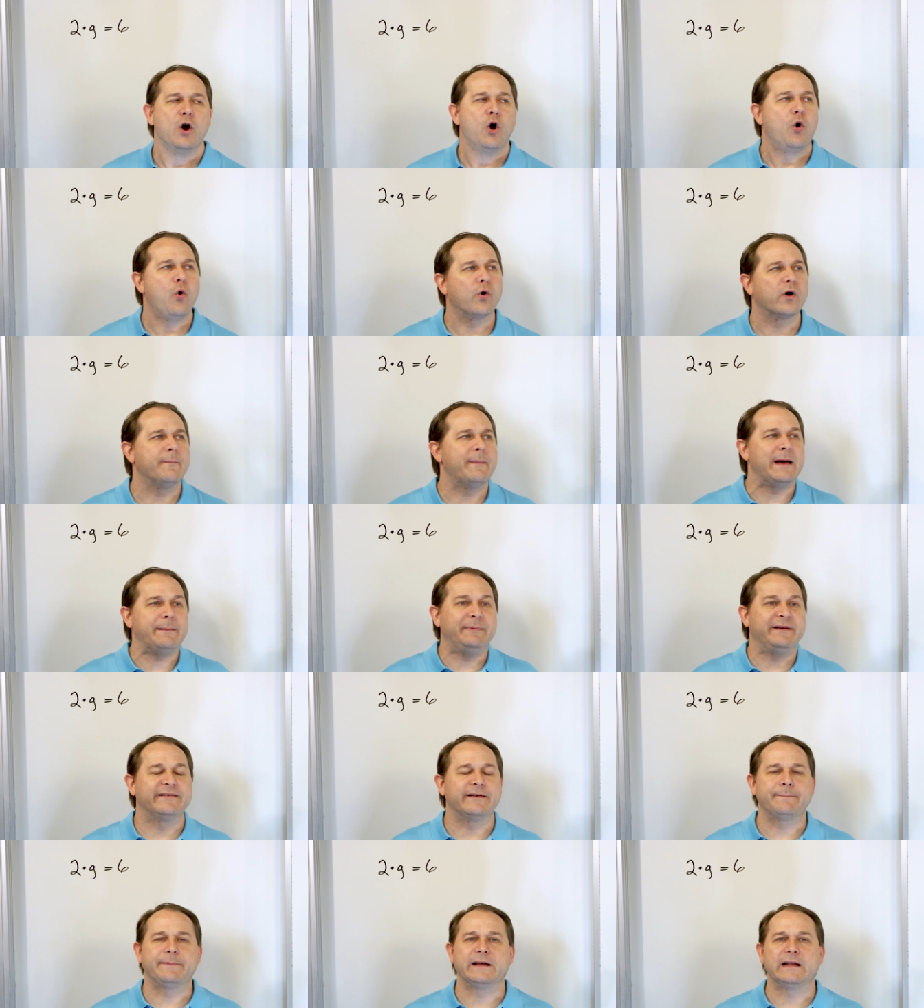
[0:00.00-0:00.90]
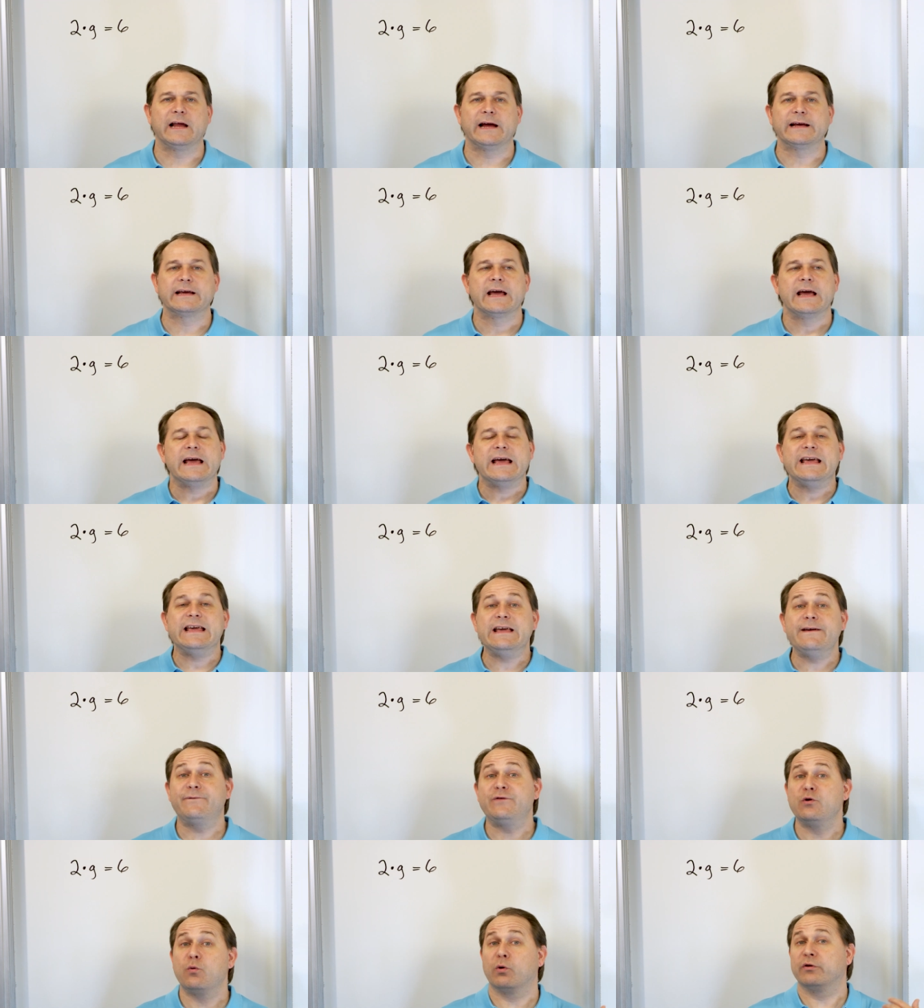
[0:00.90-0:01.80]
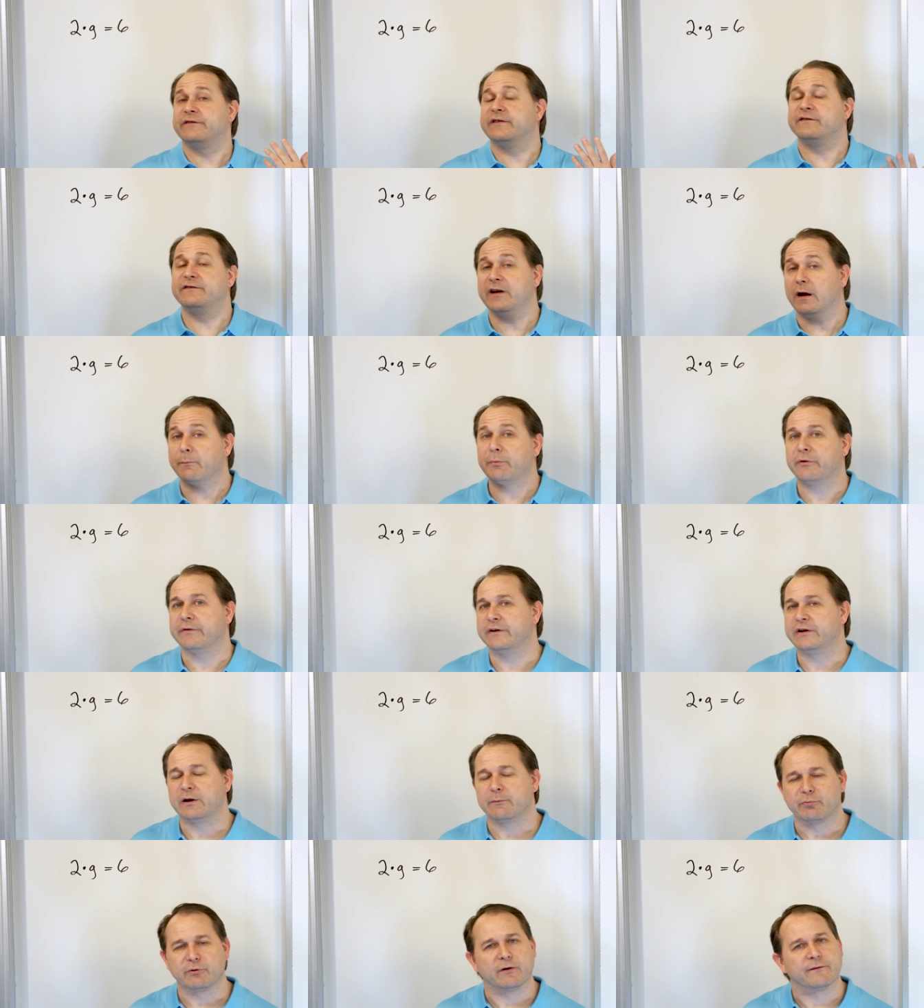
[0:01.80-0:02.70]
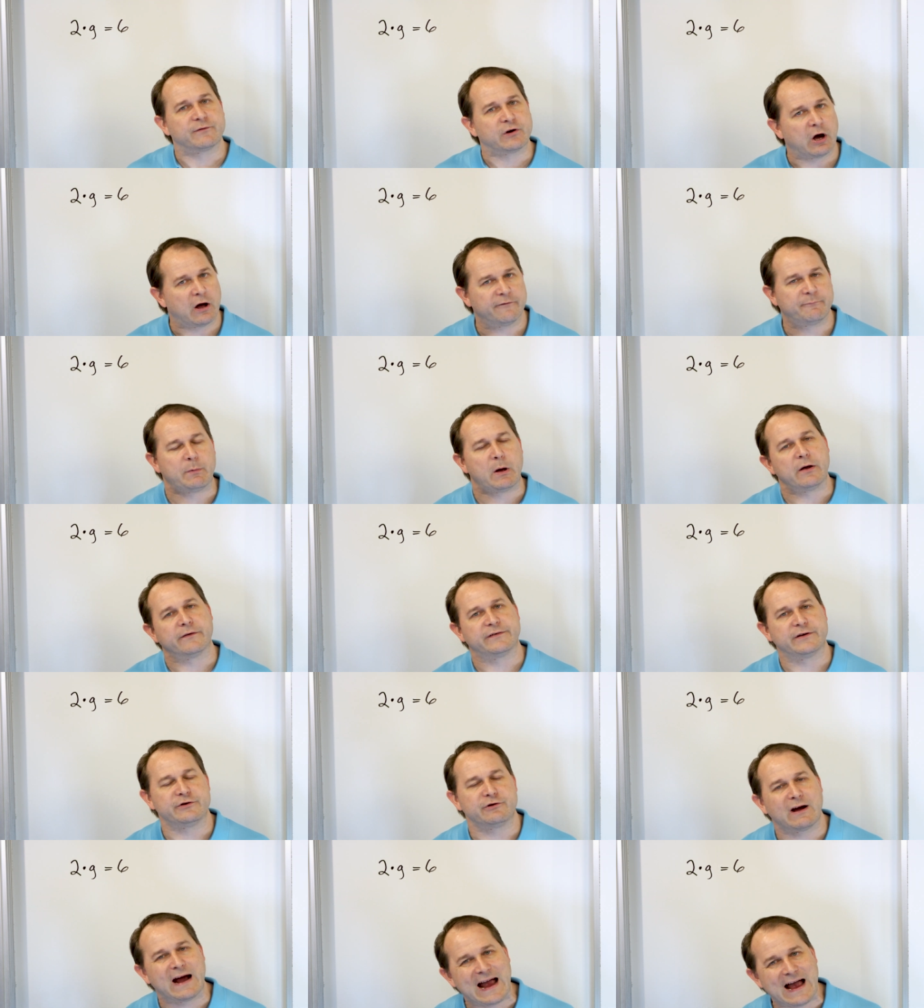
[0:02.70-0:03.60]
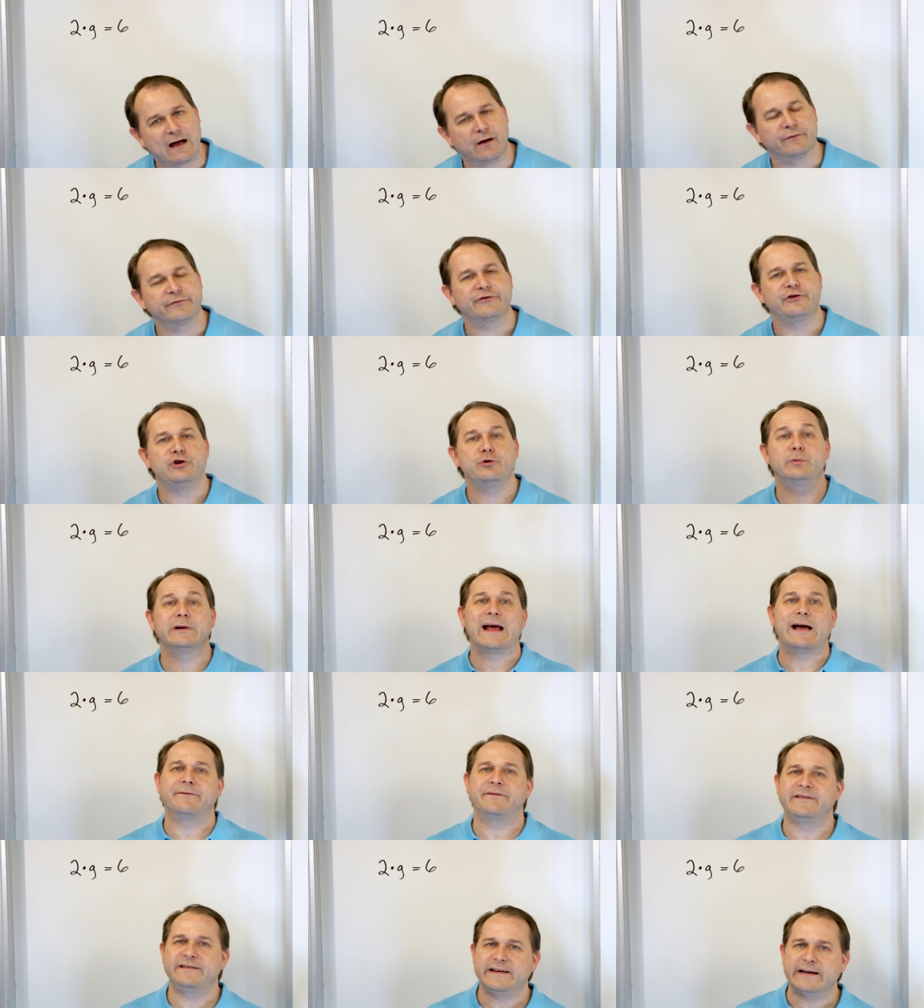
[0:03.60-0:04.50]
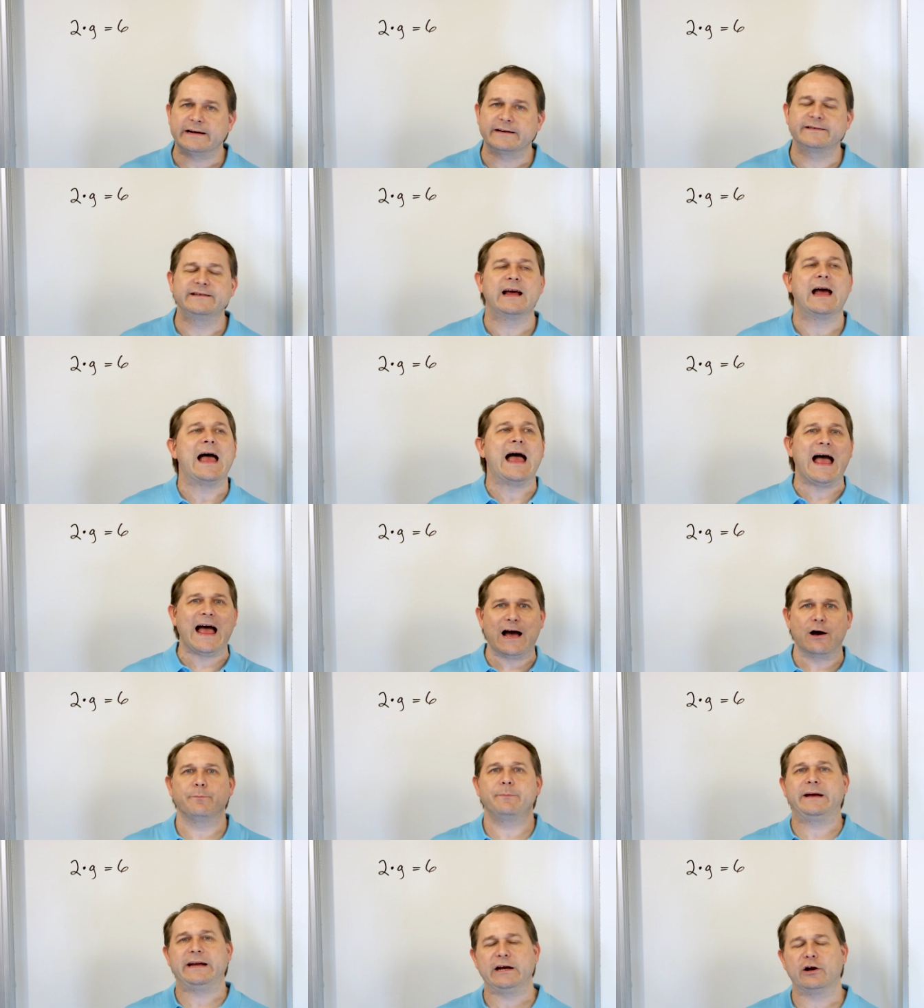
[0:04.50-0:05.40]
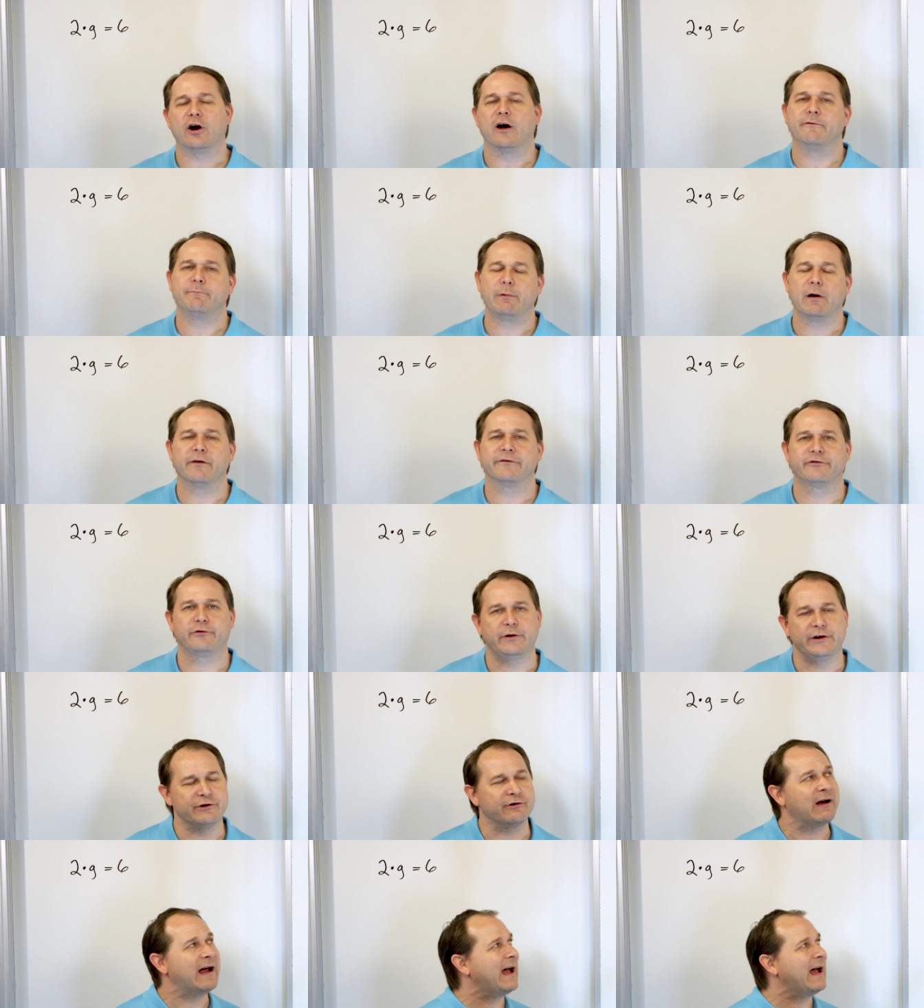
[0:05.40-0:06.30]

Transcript: Or it might be something like, if you were to double the number of golf balls in your house, you would have 6. How many golf balls are in your